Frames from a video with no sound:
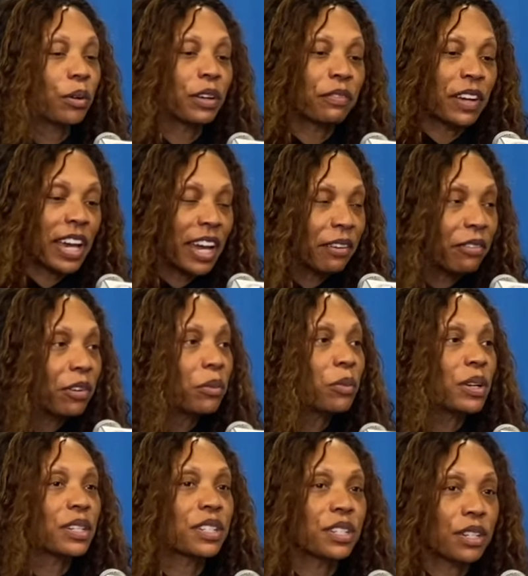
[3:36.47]
If
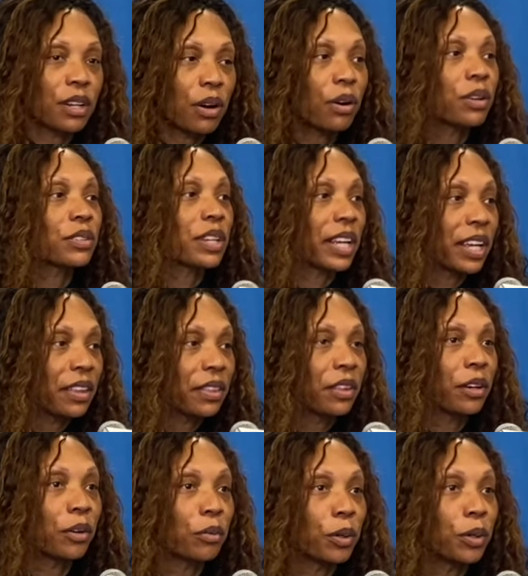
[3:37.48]
everyone stars in
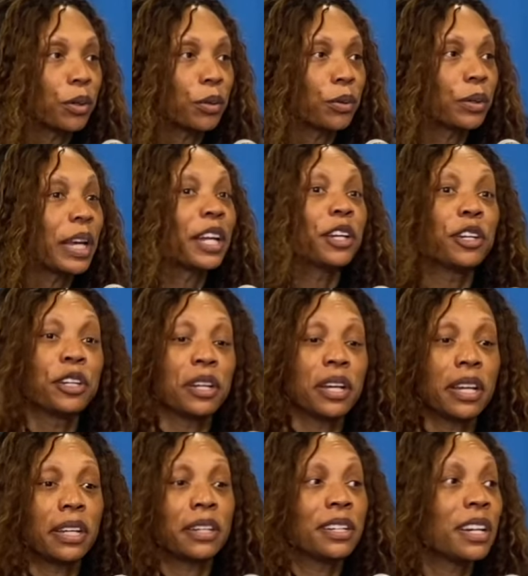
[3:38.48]
their role
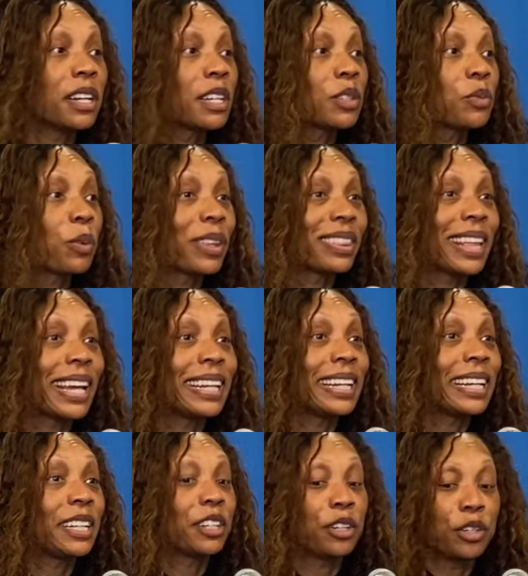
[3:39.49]
and does what they
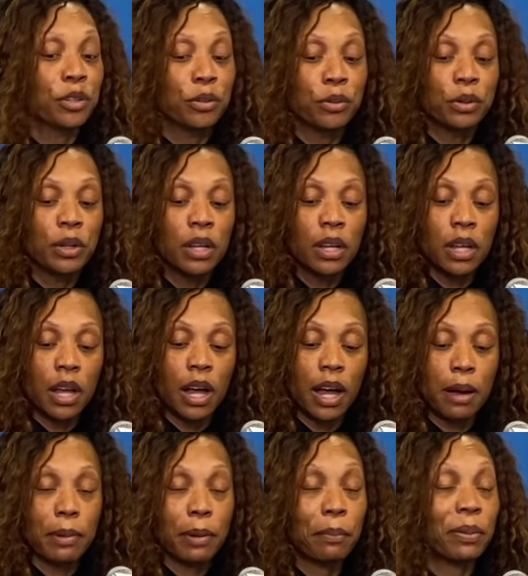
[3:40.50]
need to do
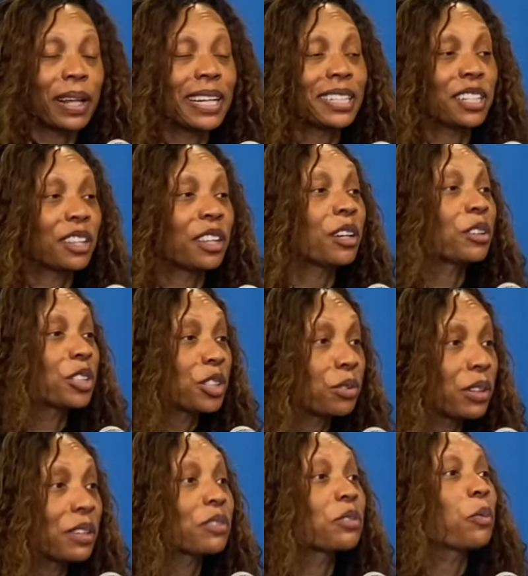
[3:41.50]
and play to their
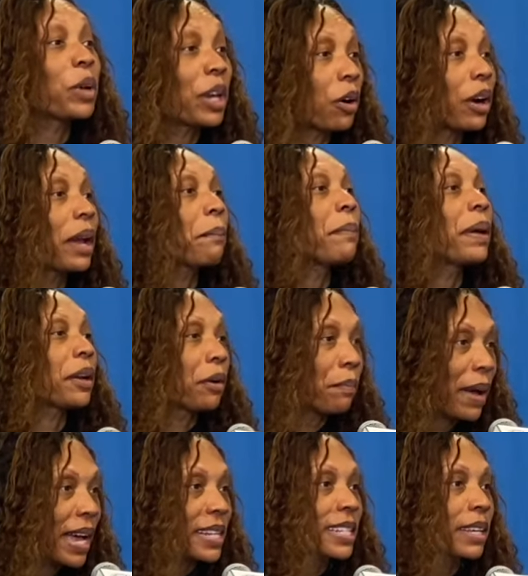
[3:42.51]
strength, we are a better
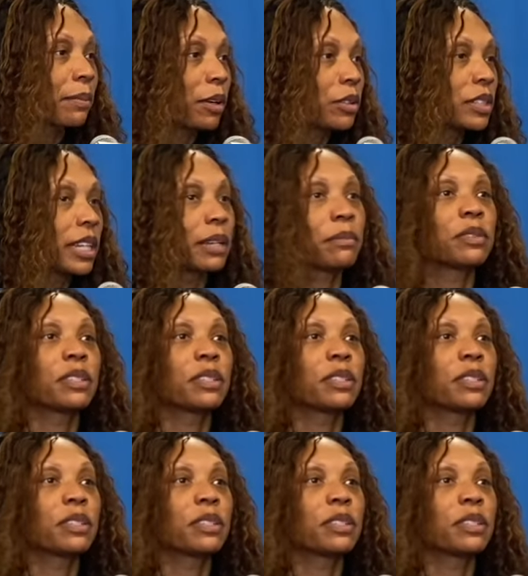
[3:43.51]
basketball team.